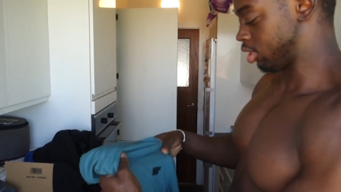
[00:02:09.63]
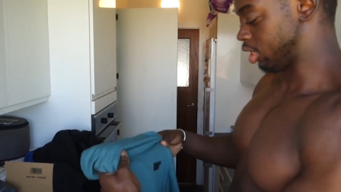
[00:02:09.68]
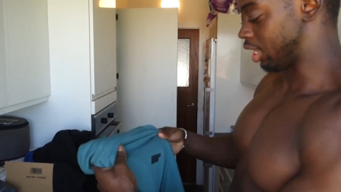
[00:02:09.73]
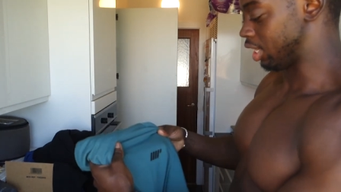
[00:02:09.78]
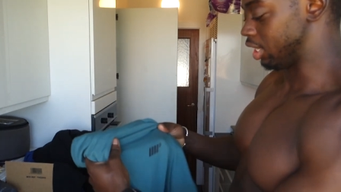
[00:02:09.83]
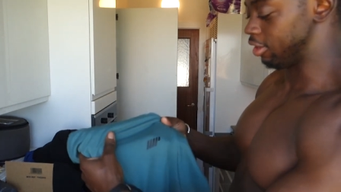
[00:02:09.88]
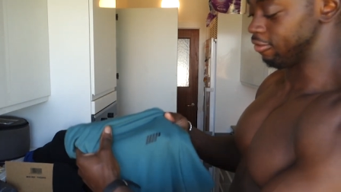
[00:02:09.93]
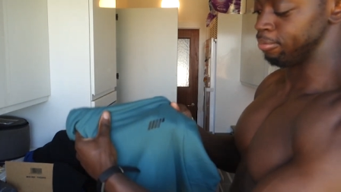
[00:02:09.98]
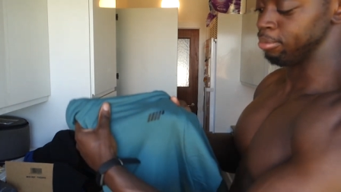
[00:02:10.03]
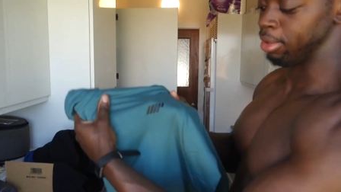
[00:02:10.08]
I
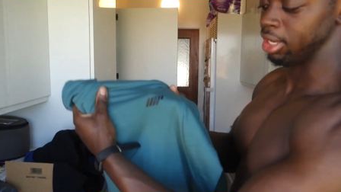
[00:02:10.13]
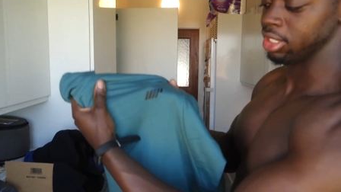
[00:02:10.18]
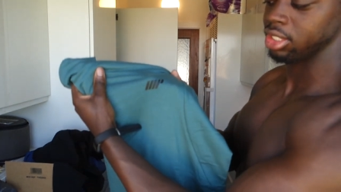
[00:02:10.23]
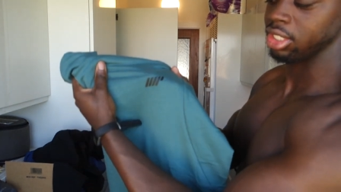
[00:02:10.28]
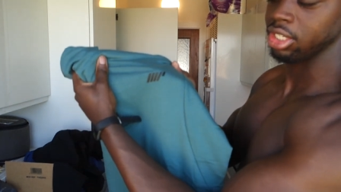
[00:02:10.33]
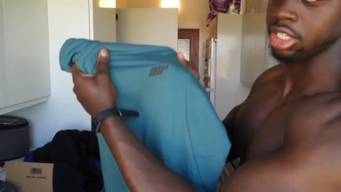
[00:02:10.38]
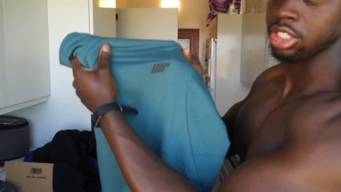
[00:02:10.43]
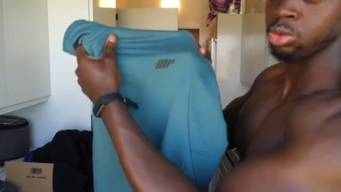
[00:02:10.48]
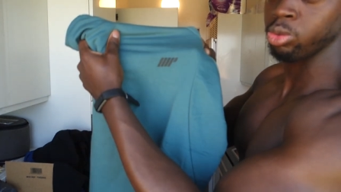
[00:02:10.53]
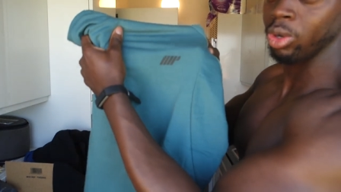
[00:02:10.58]
love
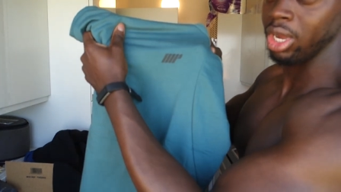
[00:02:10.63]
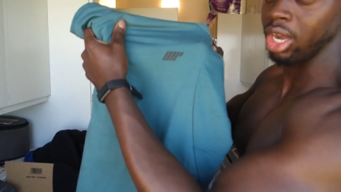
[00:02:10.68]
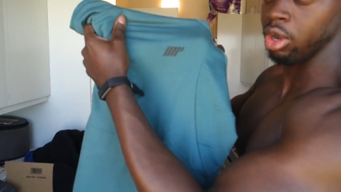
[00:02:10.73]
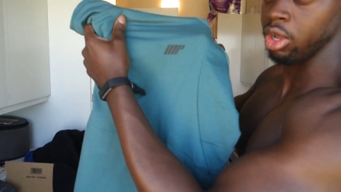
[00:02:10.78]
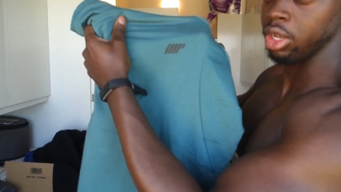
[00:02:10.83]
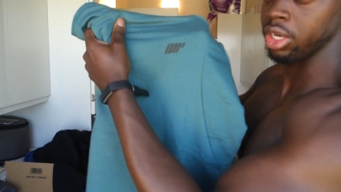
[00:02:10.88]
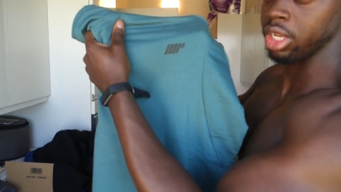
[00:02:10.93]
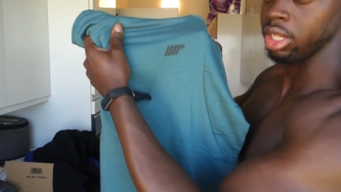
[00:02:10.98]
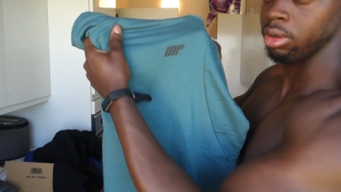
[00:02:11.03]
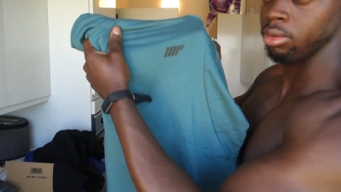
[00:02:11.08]
busting a sweat. I
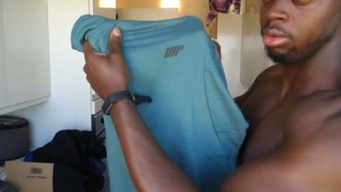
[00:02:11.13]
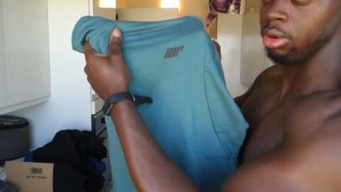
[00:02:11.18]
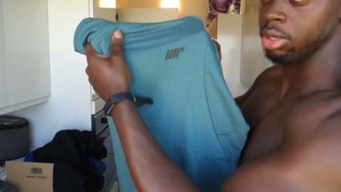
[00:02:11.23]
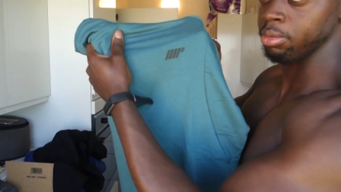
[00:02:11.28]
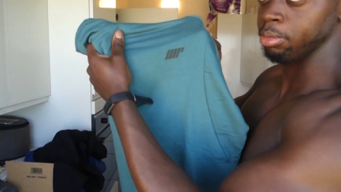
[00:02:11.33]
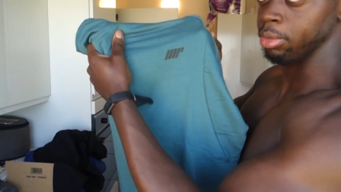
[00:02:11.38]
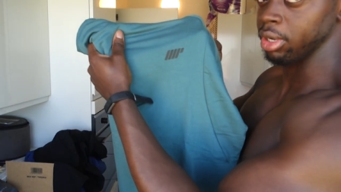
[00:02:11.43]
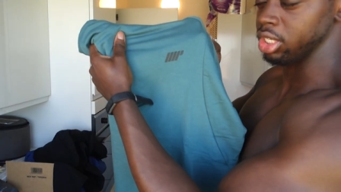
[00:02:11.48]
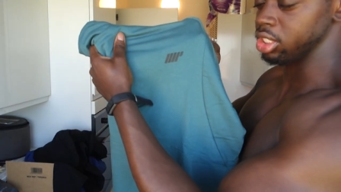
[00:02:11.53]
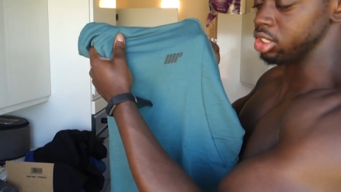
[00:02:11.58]
got another
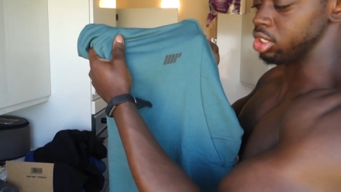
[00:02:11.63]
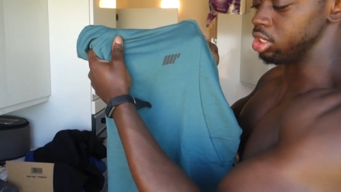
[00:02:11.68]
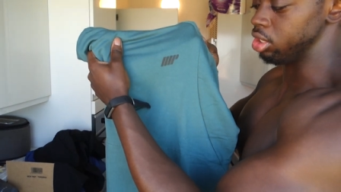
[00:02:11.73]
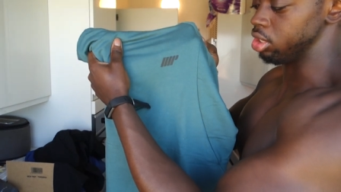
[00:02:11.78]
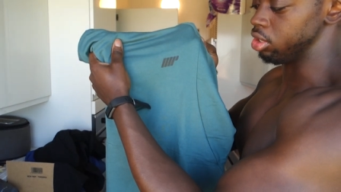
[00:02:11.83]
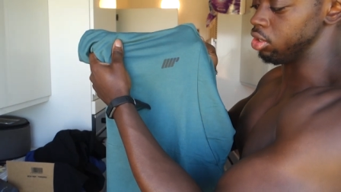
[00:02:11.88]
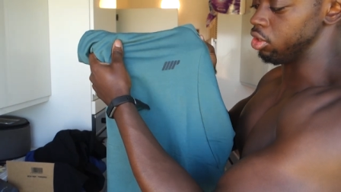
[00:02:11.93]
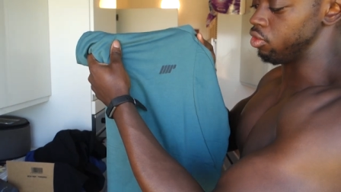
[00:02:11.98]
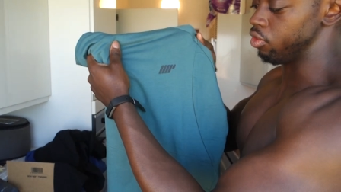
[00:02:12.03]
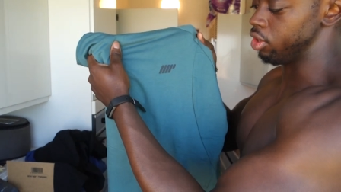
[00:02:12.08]
one, but this is
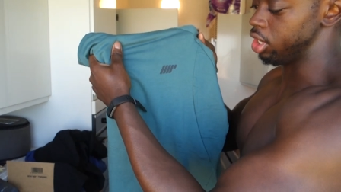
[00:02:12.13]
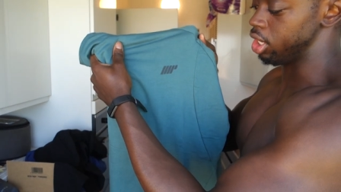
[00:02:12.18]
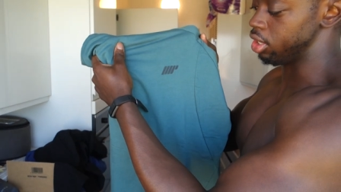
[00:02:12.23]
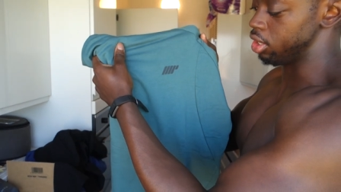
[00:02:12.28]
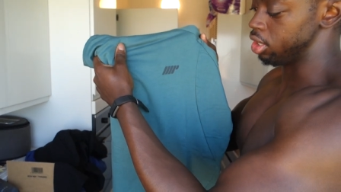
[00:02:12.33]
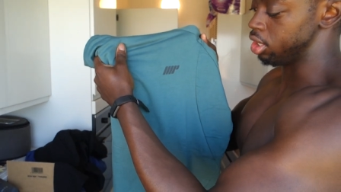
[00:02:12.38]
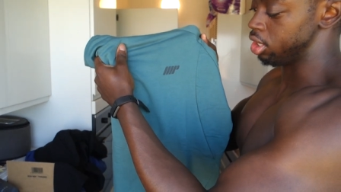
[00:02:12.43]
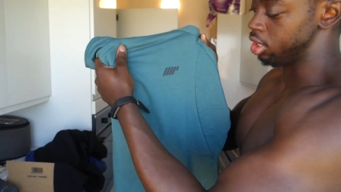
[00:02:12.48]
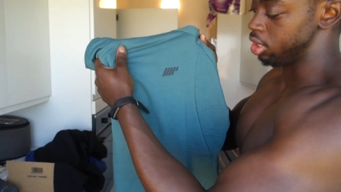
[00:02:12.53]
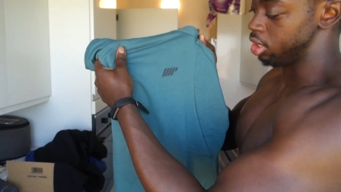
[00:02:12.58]
in
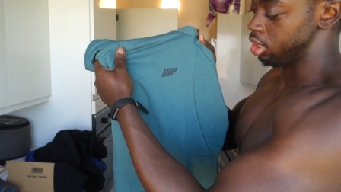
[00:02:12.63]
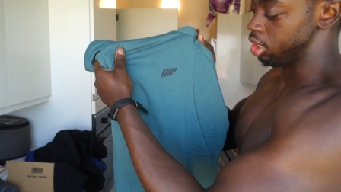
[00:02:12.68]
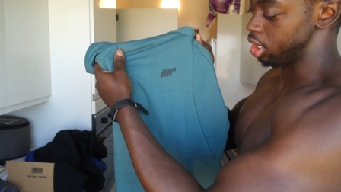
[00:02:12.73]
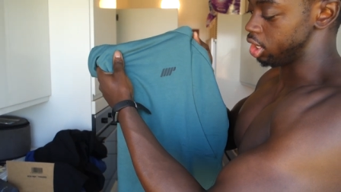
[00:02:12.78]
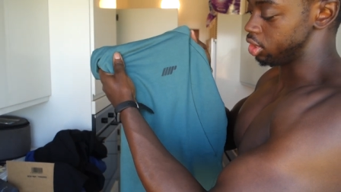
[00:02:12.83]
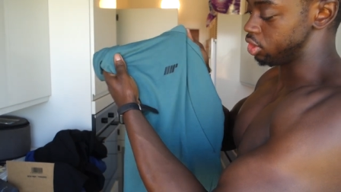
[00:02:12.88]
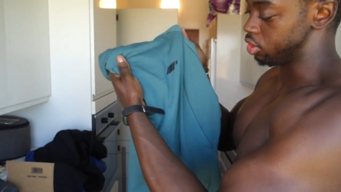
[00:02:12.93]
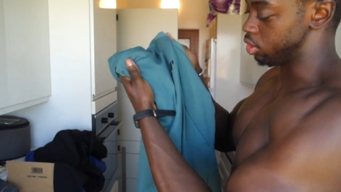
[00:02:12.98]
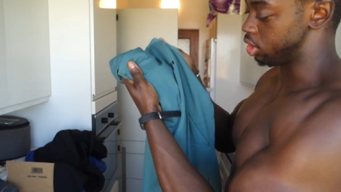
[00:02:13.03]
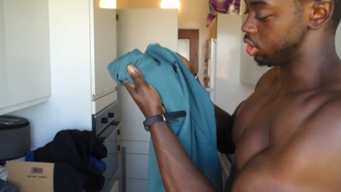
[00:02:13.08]
green.
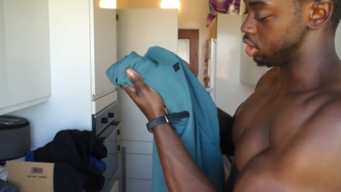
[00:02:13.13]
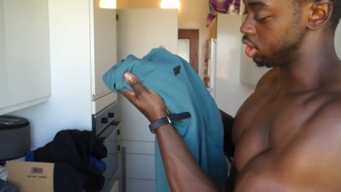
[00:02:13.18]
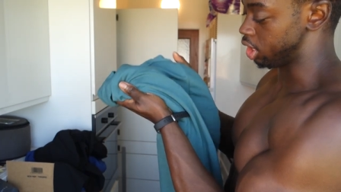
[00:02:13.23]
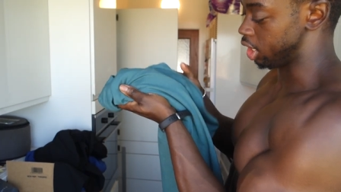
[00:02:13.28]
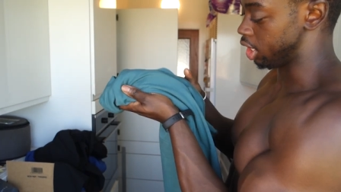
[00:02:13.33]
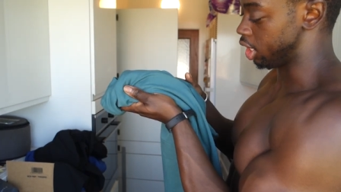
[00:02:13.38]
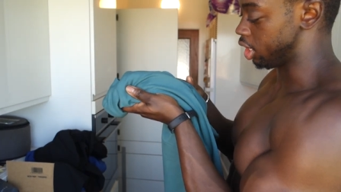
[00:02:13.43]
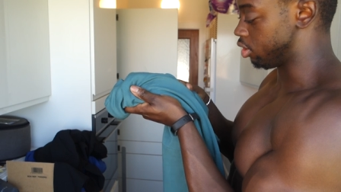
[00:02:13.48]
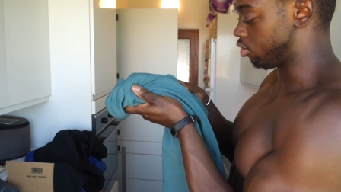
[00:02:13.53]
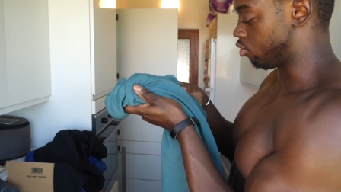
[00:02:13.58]
As you can see
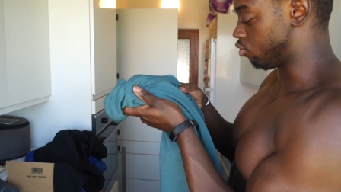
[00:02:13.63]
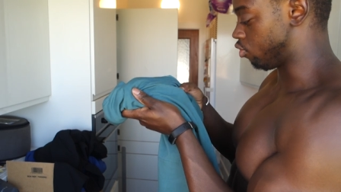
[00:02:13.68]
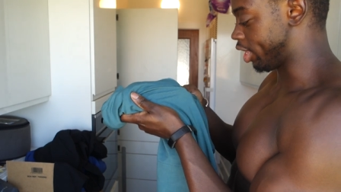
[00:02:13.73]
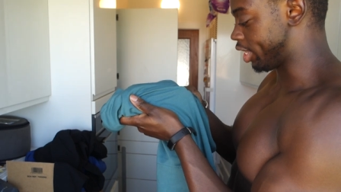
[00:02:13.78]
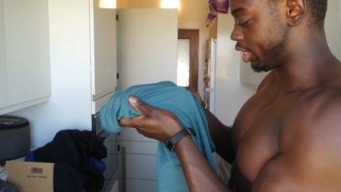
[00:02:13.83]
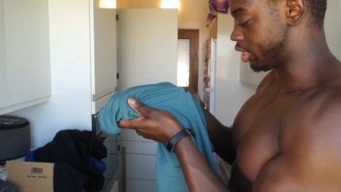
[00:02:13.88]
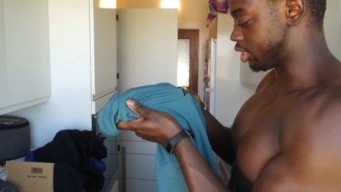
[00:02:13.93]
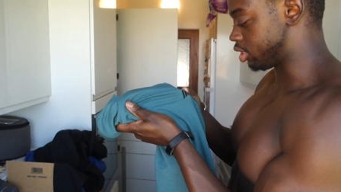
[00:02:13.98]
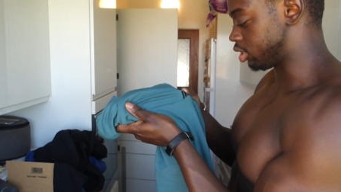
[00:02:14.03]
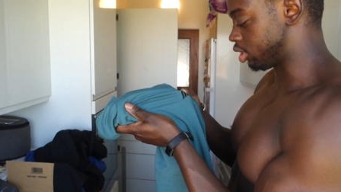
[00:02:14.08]
again,
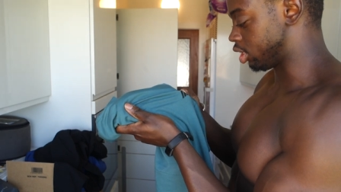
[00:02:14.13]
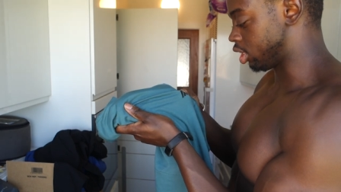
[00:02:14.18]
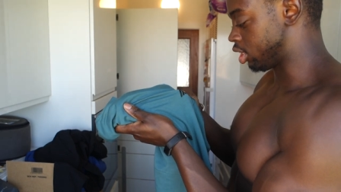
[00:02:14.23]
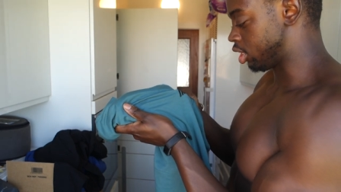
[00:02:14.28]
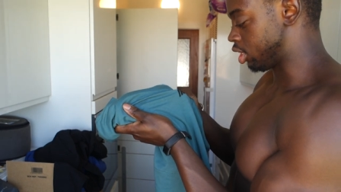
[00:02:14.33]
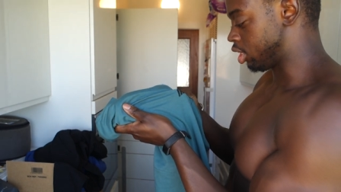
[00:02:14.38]
raised.